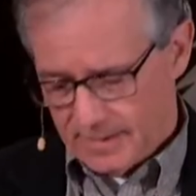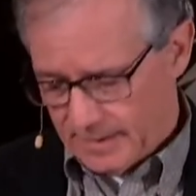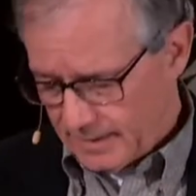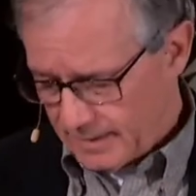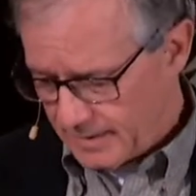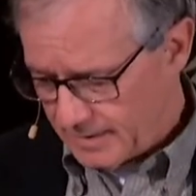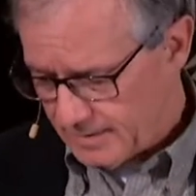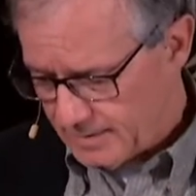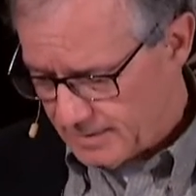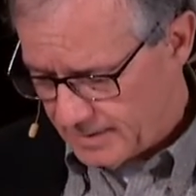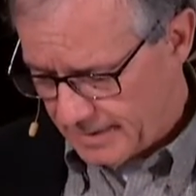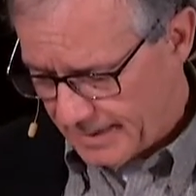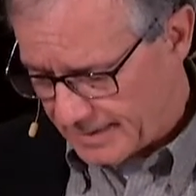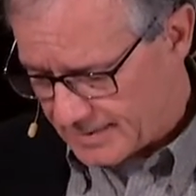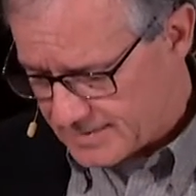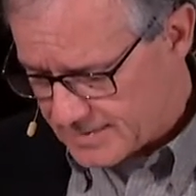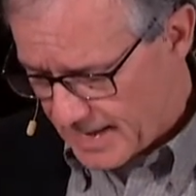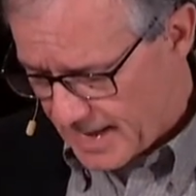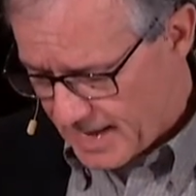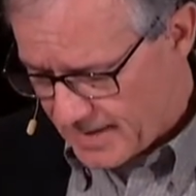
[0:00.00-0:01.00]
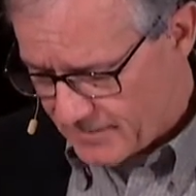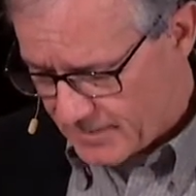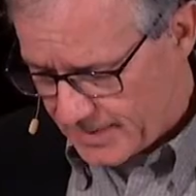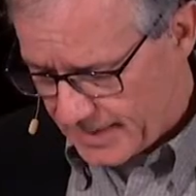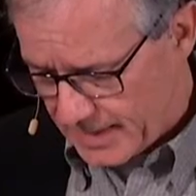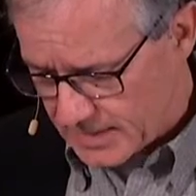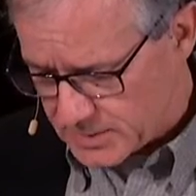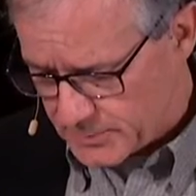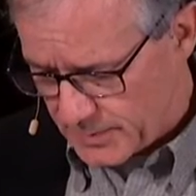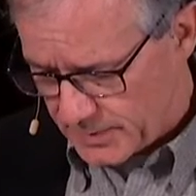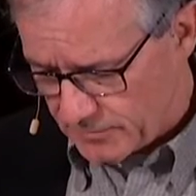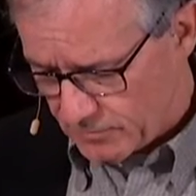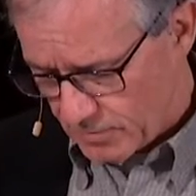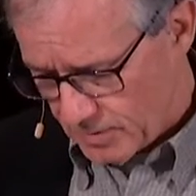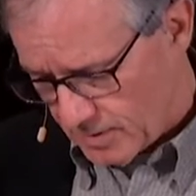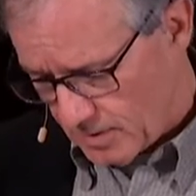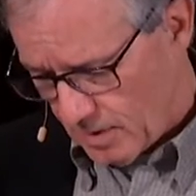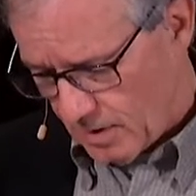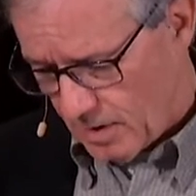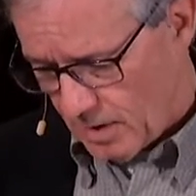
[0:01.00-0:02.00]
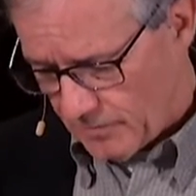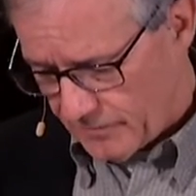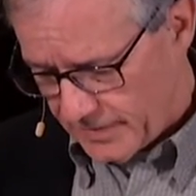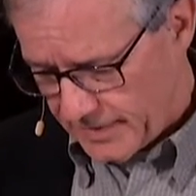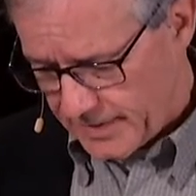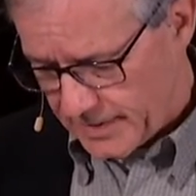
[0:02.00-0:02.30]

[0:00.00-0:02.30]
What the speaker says: And David has been run off.